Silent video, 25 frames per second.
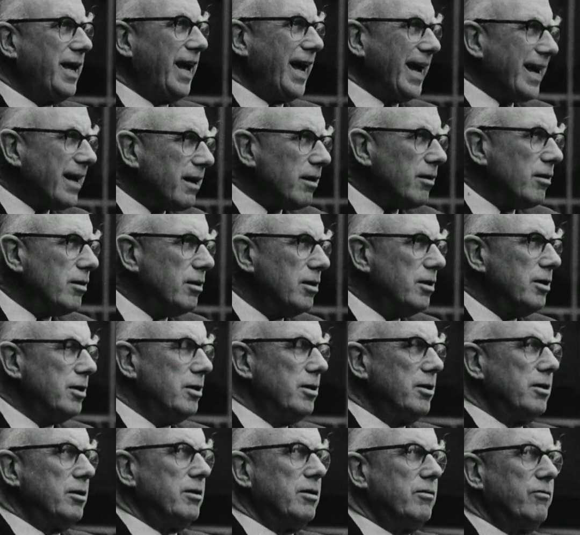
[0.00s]
angle,
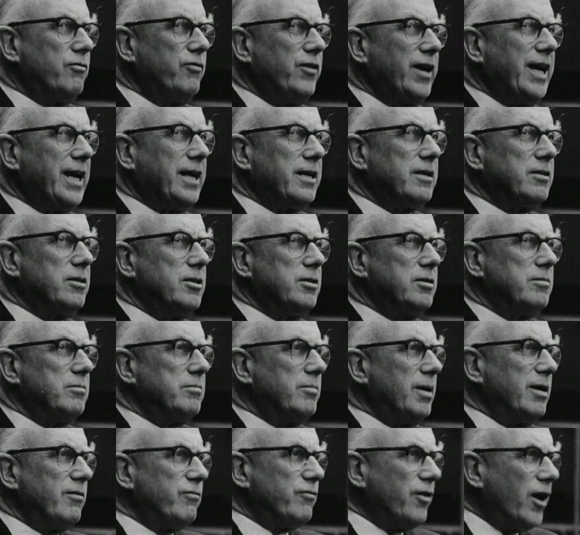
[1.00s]
the fact that
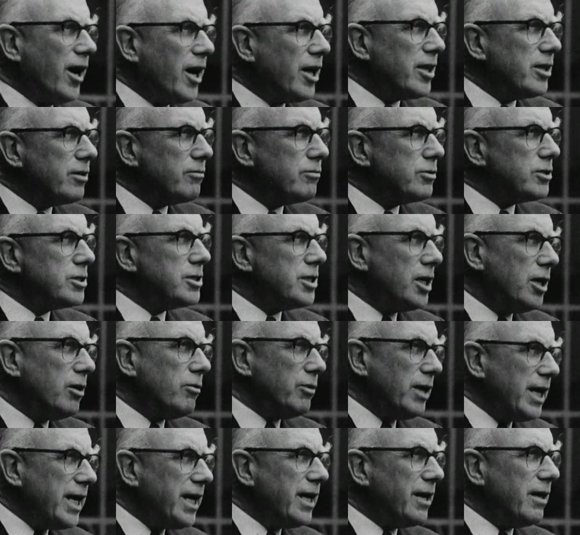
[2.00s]
my father was
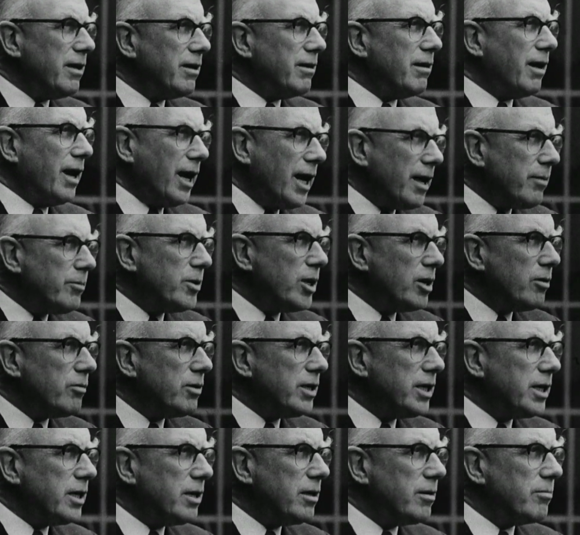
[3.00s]
known here, I'm
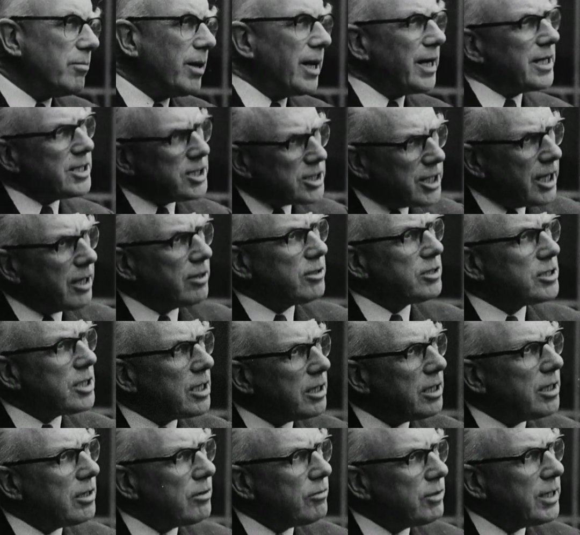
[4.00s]
known here, my sons
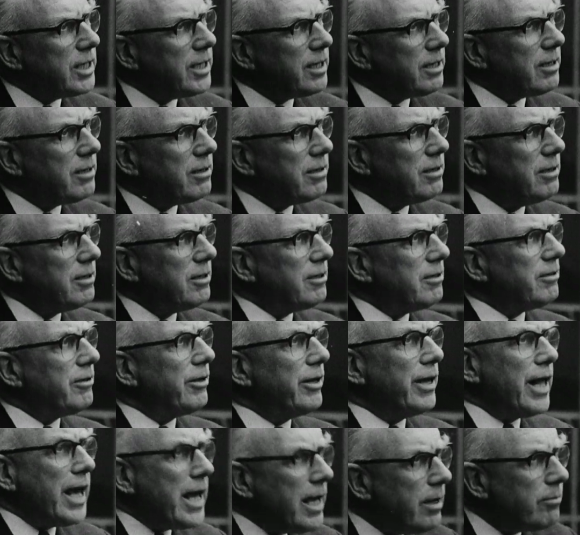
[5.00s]
are known here,
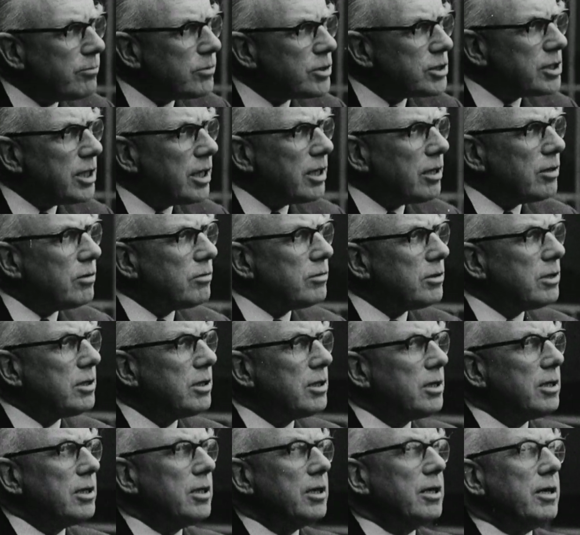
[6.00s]
the name's
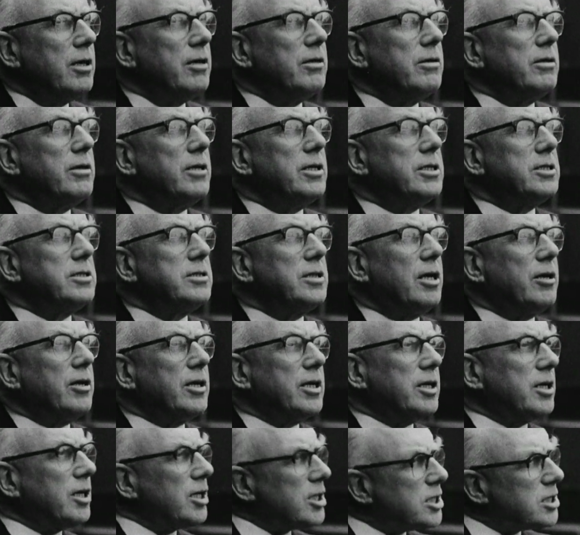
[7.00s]
known, and there's
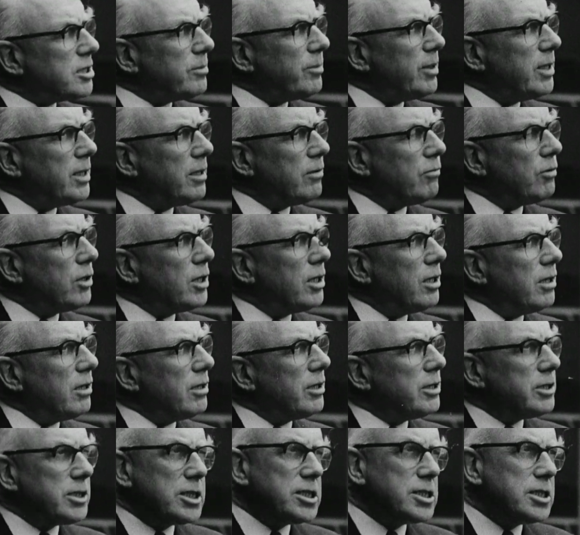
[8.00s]
not a customer in the
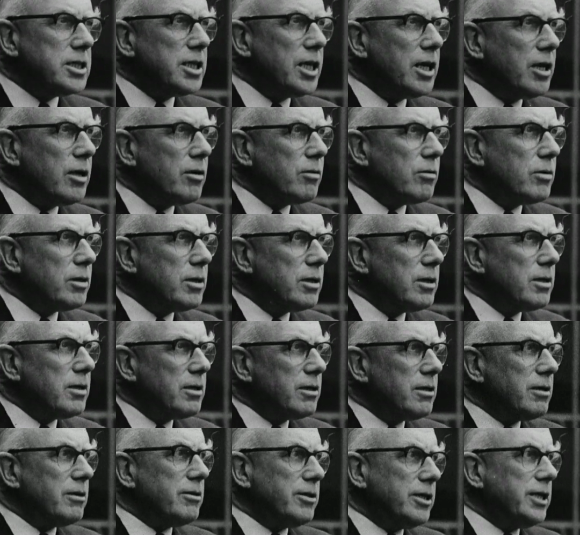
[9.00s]
world that doesn't know
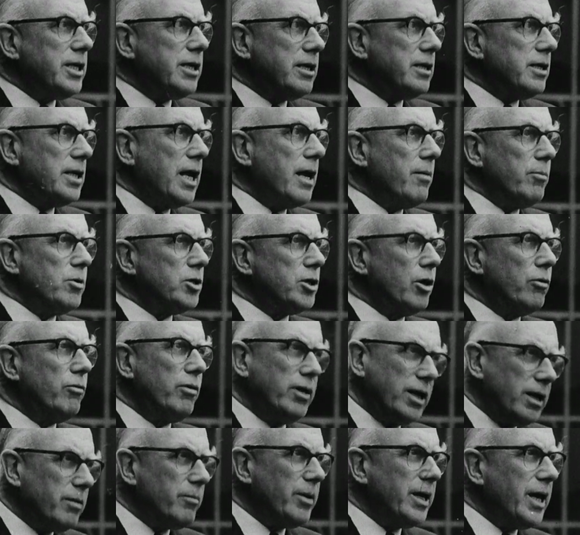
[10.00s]
that he is able to
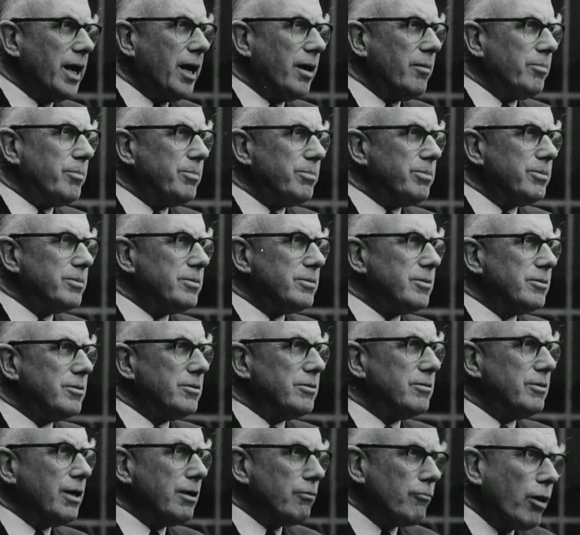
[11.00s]
ring me up
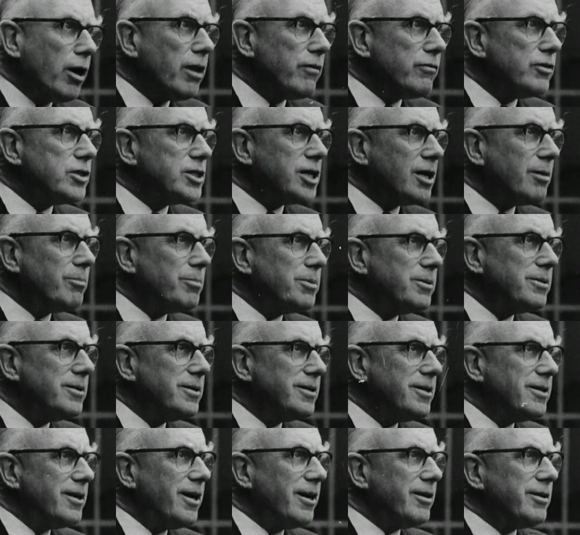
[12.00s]
or ring one of us up
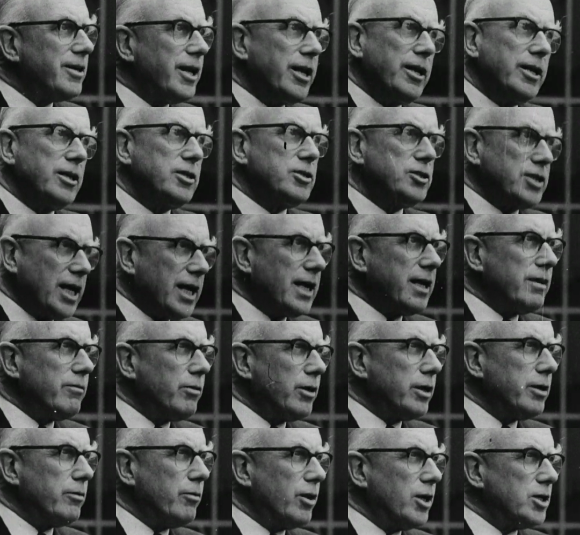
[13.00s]
and get exactly
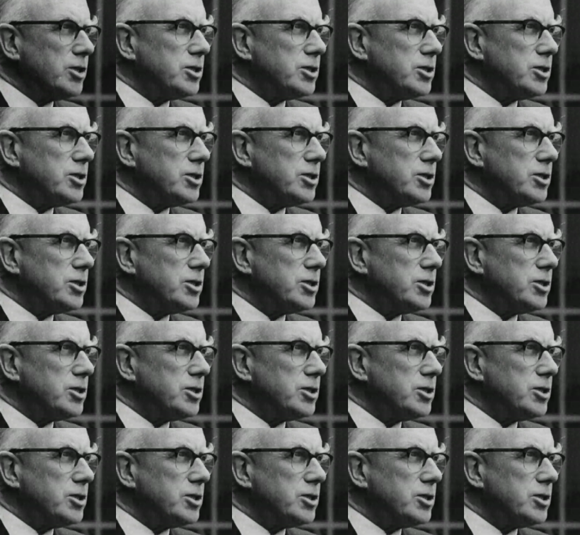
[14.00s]
what he